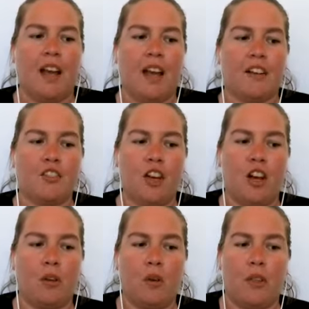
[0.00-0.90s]
And
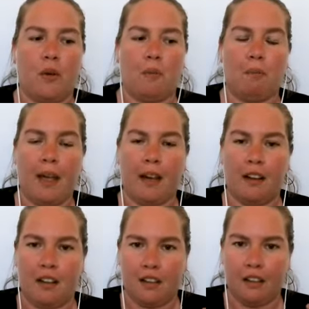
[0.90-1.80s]
so the
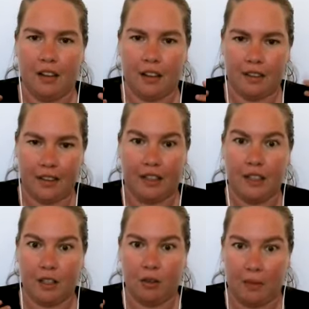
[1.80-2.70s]
metal, the
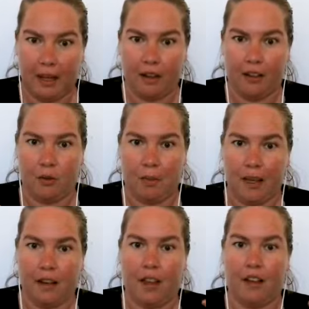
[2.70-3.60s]
yin metal, the
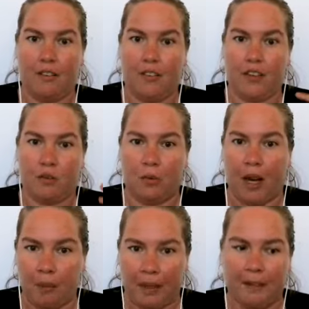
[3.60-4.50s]
metal of this
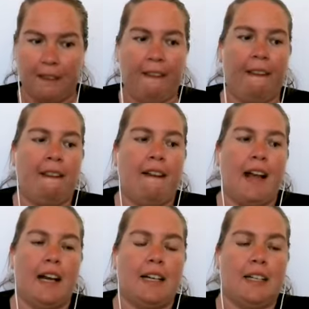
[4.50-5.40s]
rabbit,
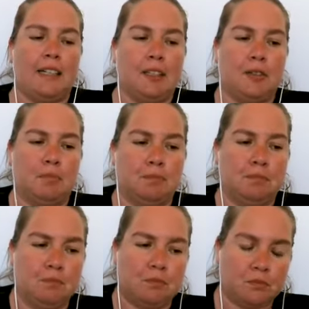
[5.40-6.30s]

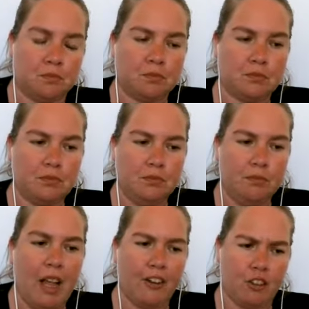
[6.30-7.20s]

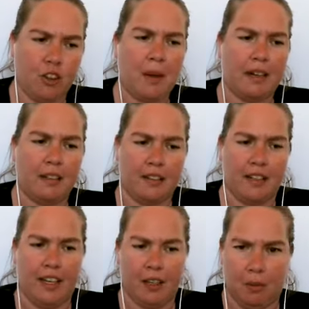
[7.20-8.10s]
actually the metal isn't
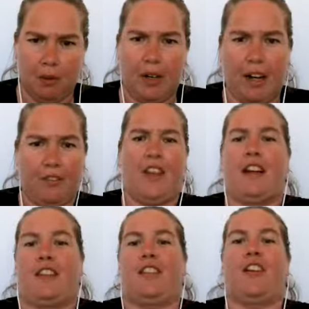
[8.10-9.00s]
yin, but whatever,
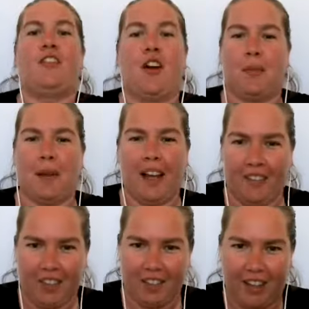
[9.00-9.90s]
that's so far
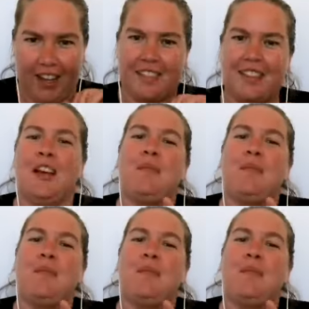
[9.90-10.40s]
beyond this class.